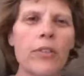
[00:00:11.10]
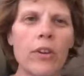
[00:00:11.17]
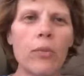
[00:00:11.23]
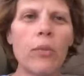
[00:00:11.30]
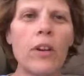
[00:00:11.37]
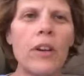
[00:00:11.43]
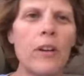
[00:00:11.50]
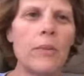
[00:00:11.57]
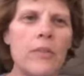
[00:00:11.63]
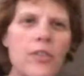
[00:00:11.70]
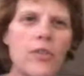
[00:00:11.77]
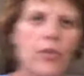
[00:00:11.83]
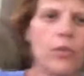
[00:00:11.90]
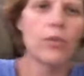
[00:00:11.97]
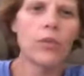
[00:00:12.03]
so I wanted to be
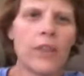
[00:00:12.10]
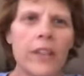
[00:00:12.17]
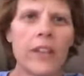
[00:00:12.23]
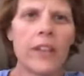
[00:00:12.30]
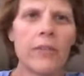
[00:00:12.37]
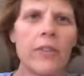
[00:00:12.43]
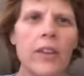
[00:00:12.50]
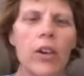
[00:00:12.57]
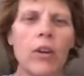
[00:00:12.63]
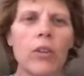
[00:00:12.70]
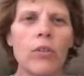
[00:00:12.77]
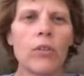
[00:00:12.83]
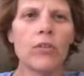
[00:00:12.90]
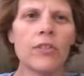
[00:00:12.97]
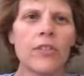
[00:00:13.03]
sure and give the
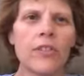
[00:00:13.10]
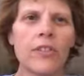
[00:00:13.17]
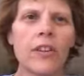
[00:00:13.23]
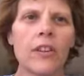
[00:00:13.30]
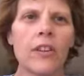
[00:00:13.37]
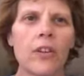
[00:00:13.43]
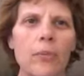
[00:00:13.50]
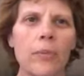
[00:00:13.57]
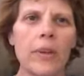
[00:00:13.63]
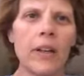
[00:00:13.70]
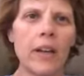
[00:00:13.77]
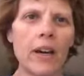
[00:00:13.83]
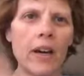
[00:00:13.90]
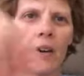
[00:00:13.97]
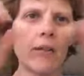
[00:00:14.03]
owners just a little
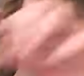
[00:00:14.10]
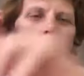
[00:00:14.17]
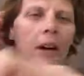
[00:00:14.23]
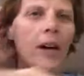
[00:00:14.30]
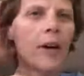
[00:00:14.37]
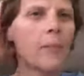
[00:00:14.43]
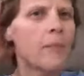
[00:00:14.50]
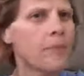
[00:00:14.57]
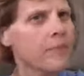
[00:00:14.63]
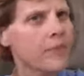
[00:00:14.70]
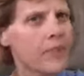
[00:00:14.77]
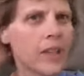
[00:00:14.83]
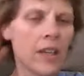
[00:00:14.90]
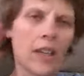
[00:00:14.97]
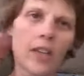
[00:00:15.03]
bit of,
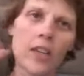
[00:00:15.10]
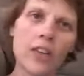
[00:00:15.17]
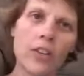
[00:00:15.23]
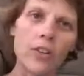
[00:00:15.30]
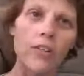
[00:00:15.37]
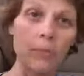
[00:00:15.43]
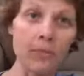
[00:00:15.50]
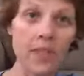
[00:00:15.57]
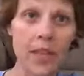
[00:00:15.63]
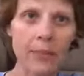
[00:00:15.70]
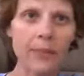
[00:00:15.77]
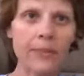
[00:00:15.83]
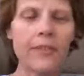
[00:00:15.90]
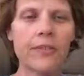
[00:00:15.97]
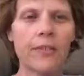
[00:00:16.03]
some
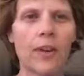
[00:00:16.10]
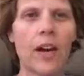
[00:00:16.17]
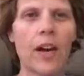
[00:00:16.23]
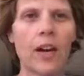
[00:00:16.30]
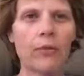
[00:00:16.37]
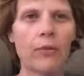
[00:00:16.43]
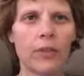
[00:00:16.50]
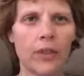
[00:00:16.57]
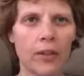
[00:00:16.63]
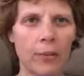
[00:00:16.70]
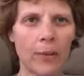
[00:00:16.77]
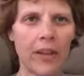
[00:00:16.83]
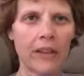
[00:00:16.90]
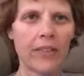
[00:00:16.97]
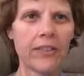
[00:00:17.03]
tips for
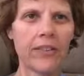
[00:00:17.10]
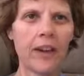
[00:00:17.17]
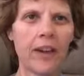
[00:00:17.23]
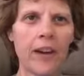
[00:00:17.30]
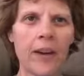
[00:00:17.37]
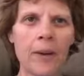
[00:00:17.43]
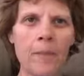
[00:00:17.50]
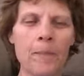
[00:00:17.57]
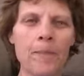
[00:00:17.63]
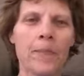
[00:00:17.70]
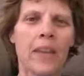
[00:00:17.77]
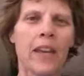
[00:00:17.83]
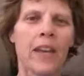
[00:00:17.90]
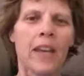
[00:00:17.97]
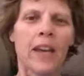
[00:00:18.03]
littermates.
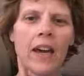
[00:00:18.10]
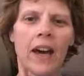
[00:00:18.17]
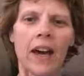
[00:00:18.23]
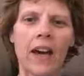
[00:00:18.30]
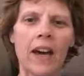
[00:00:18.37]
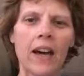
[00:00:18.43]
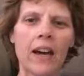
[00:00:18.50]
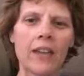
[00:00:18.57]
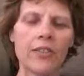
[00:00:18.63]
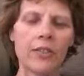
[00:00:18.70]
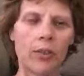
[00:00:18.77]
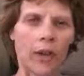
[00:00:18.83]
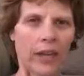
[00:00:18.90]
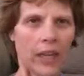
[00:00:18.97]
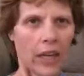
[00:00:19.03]

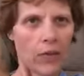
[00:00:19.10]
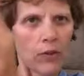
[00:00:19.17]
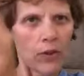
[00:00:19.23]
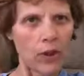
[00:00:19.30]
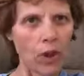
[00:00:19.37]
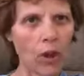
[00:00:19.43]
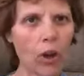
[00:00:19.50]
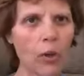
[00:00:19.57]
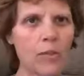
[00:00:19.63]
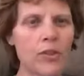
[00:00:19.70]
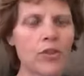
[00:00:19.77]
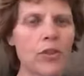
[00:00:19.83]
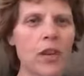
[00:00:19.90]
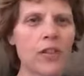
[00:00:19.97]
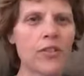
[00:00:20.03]
So I gave you the go home
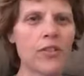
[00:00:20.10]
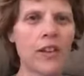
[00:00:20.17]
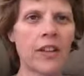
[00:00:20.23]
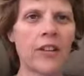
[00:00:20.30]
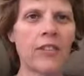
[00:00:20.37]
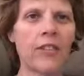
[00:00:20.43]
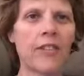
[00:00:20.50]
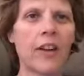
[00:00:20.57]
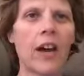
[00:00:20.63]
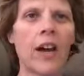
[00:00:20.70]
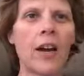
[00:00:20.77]
instructions.